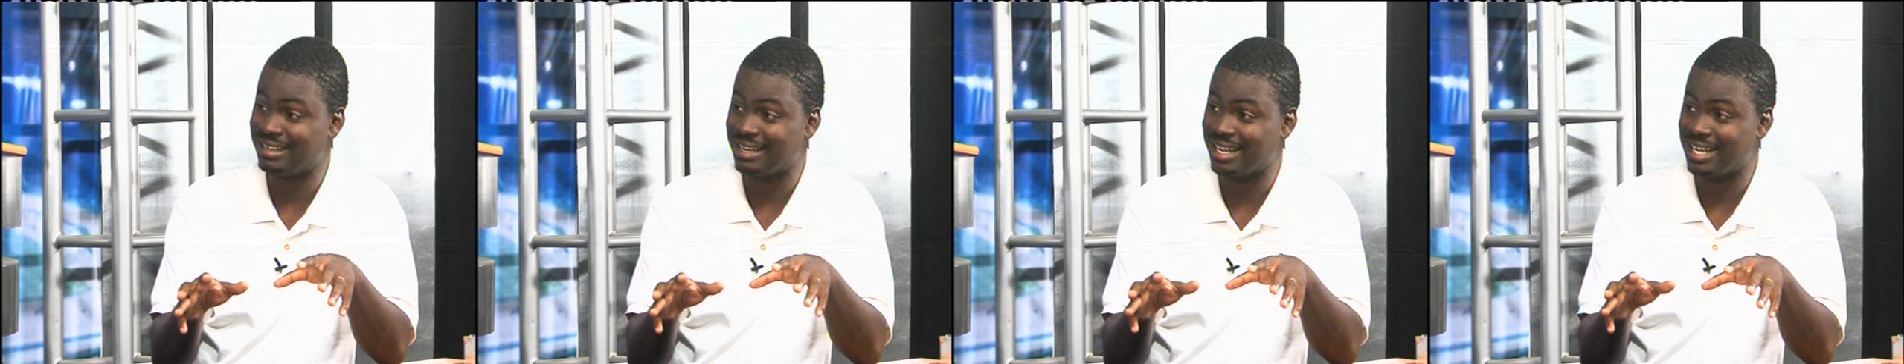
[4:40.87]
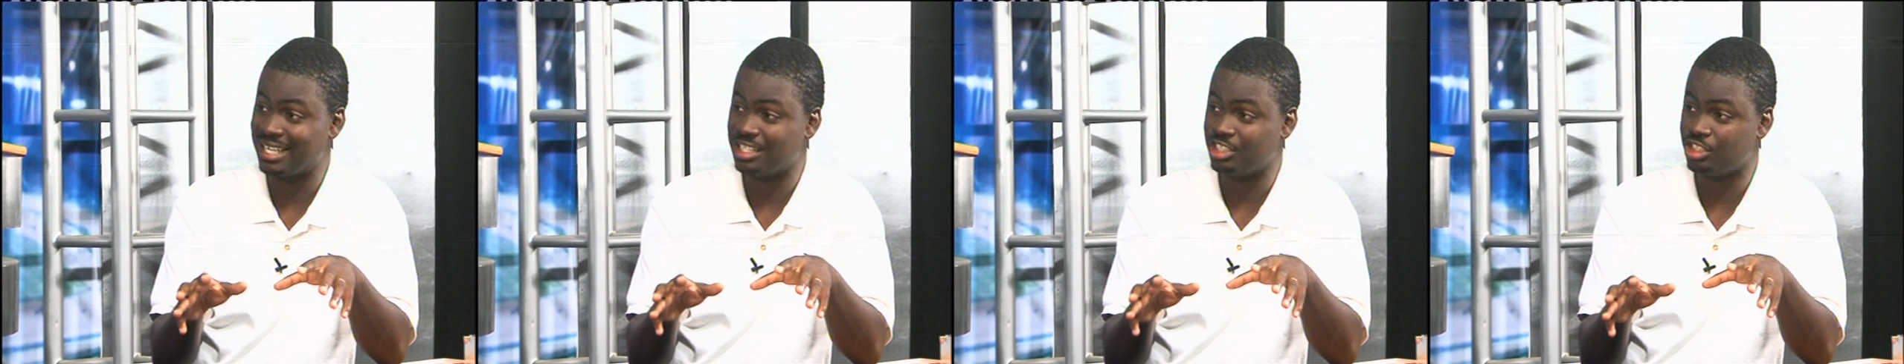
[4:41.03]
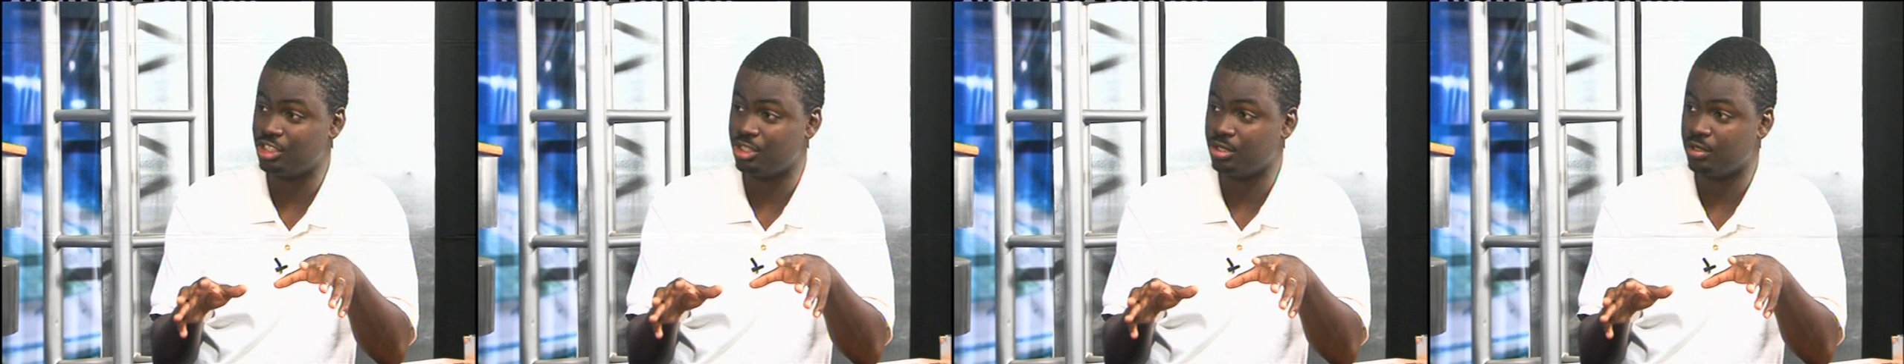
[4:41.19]

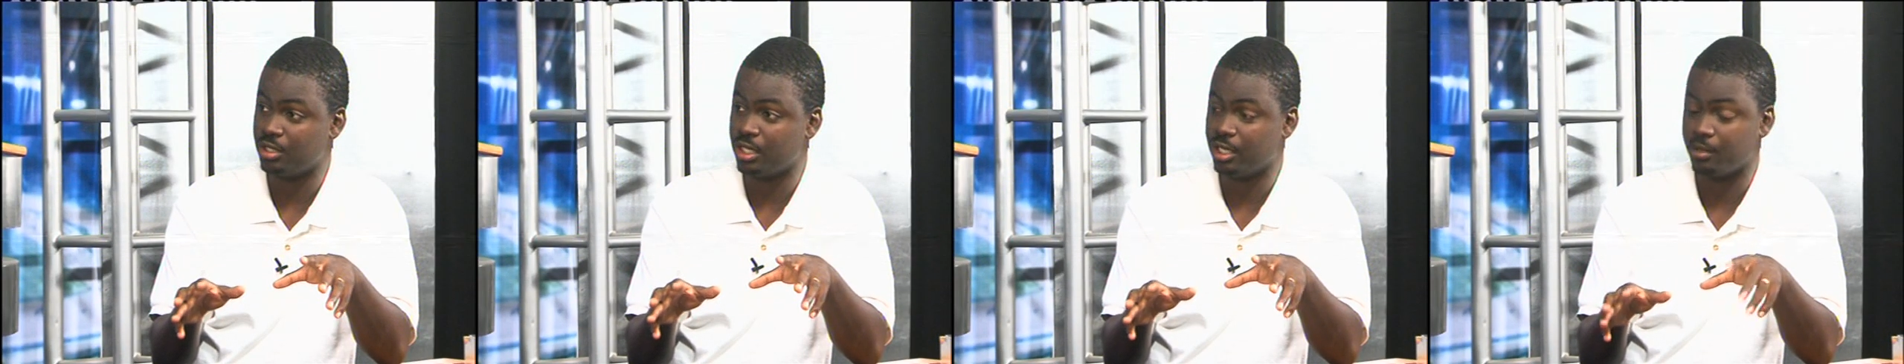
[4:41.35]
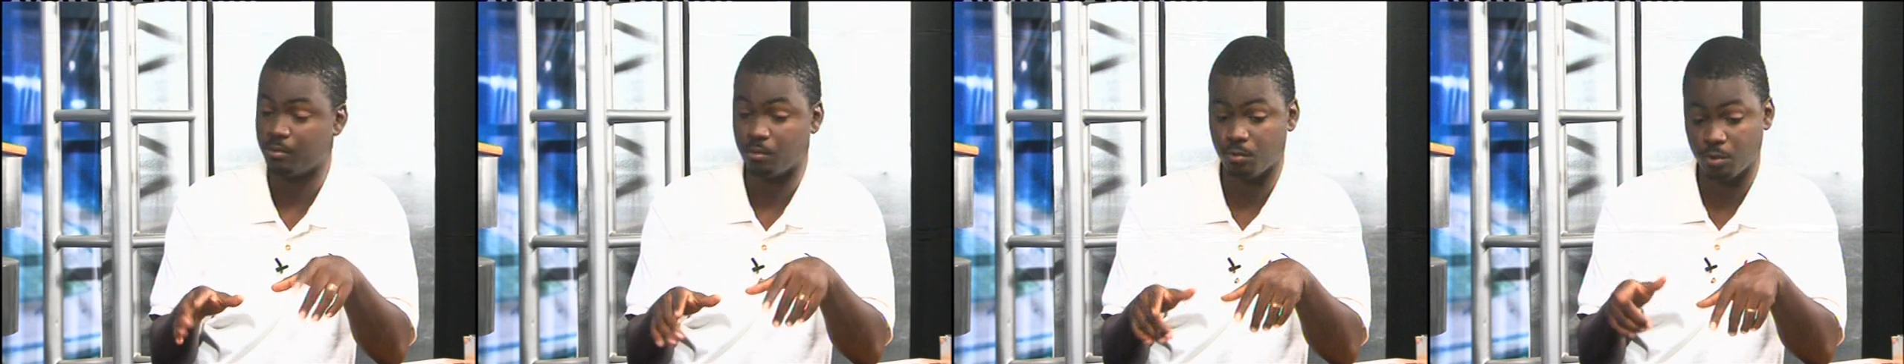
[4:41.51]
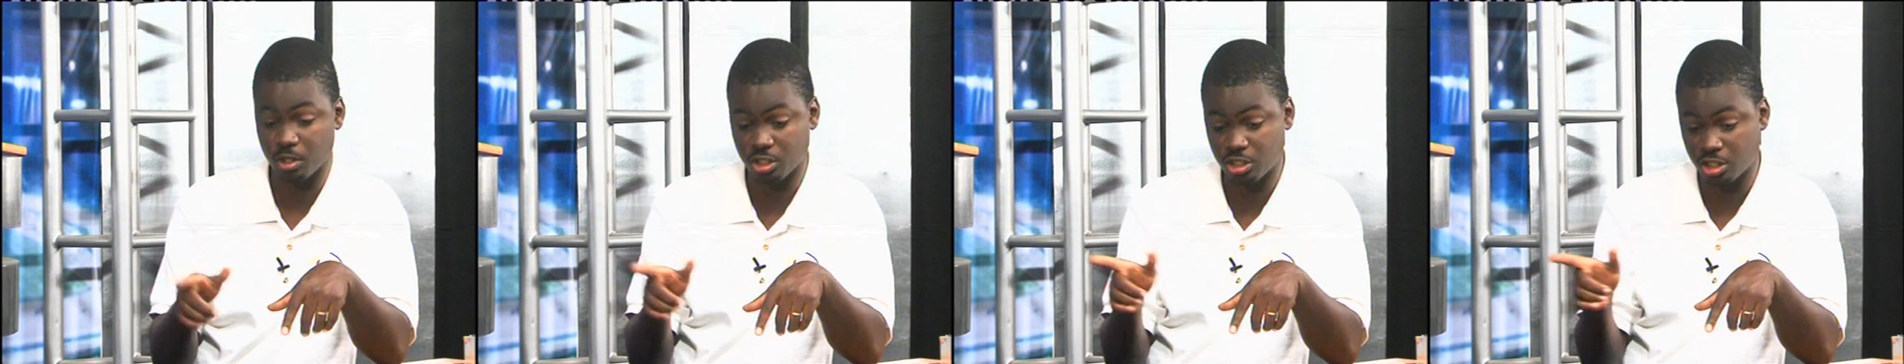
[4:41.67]
Nigeria,
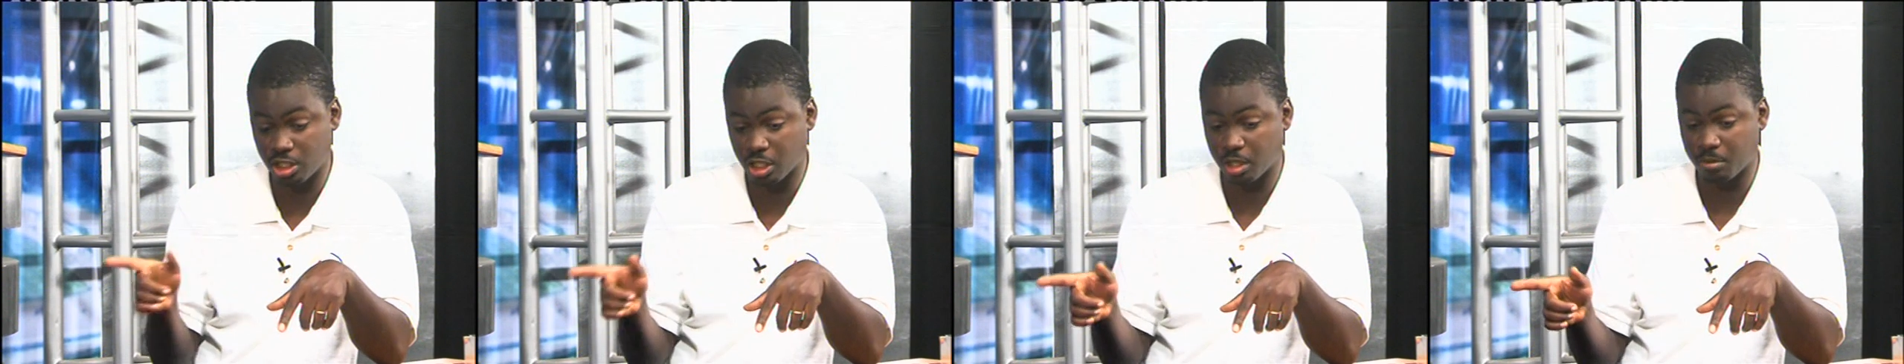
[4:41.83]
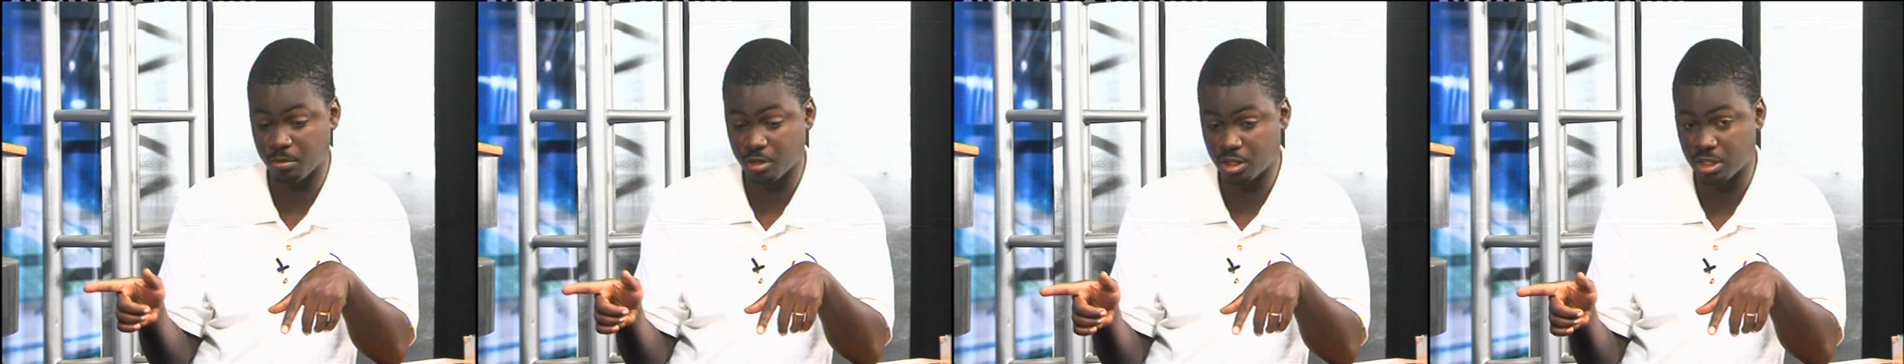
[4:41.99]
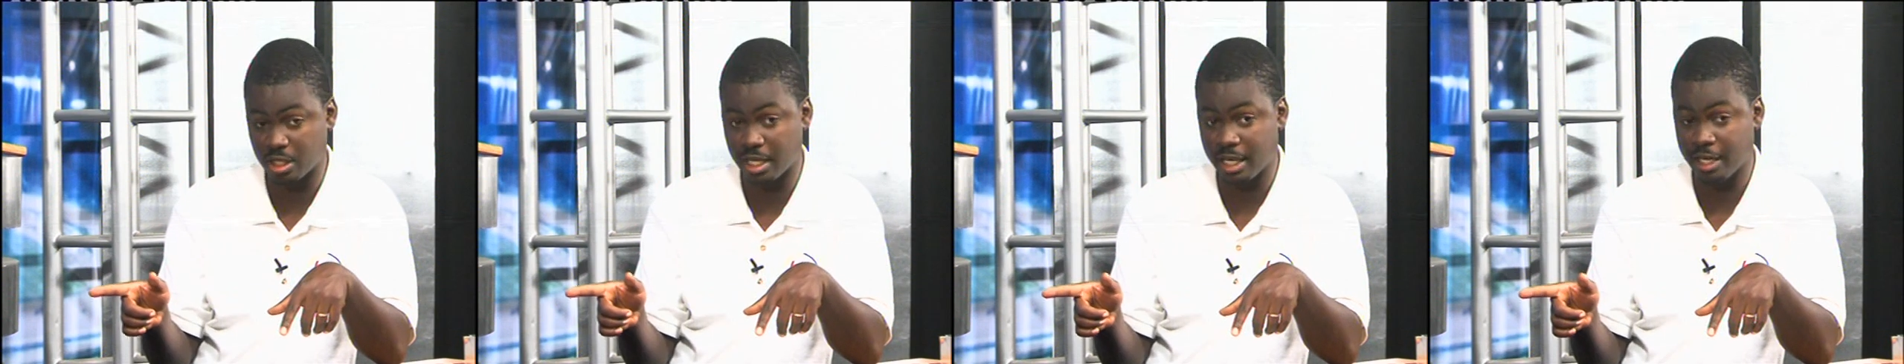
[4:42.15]
which
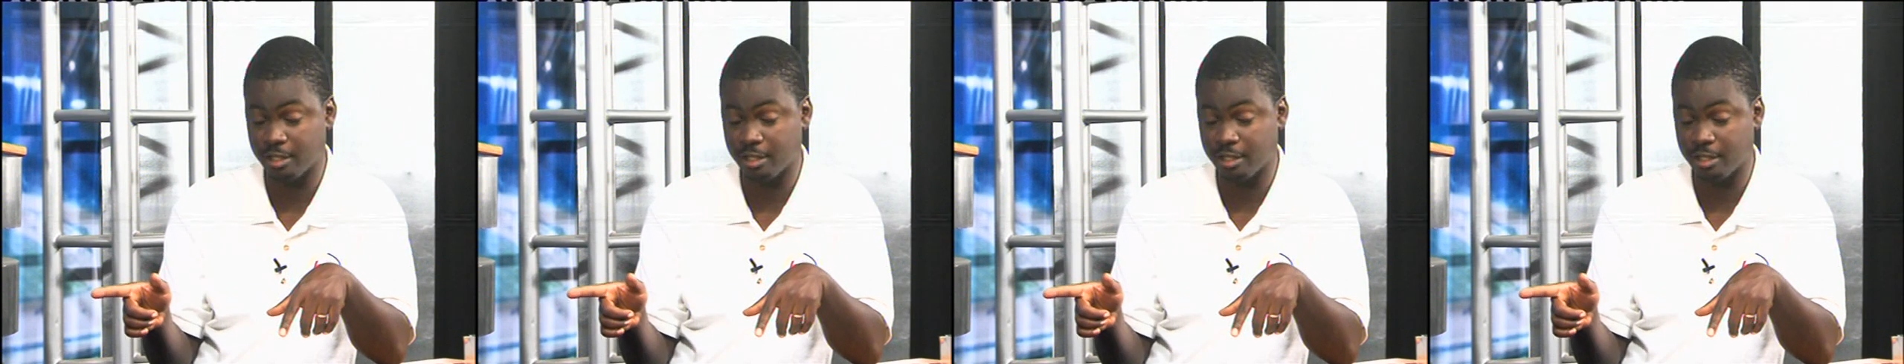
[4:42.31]
Mr.